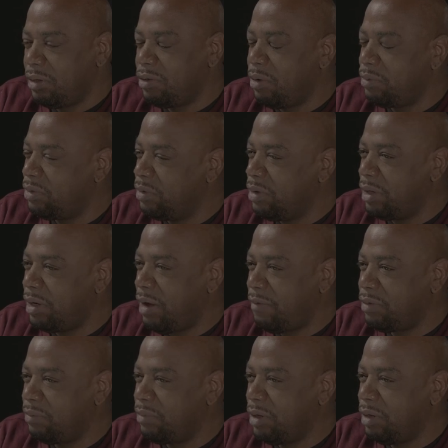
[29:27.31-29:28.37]
That's dope. So you didn't
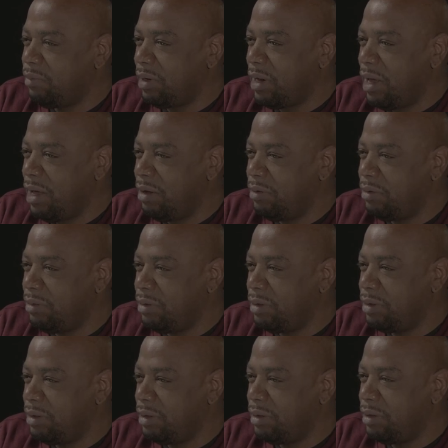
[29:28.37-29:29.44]
have to really rely on
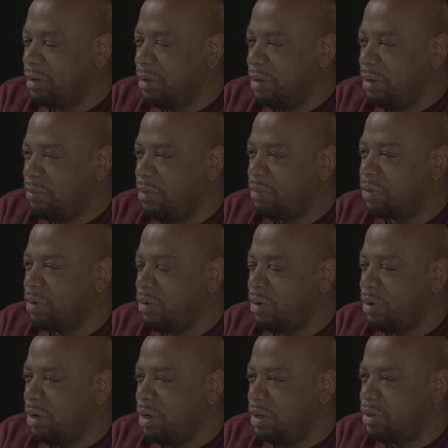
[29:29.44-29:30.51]
the, the, what was going
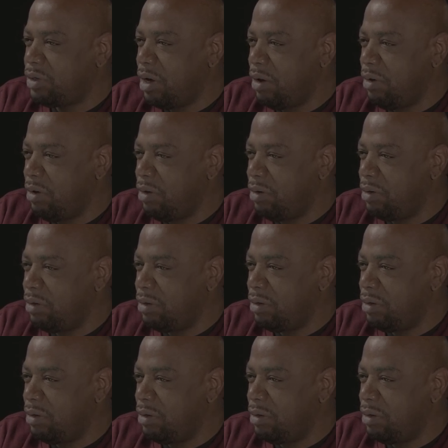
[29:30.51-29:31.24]
on in the chow hall.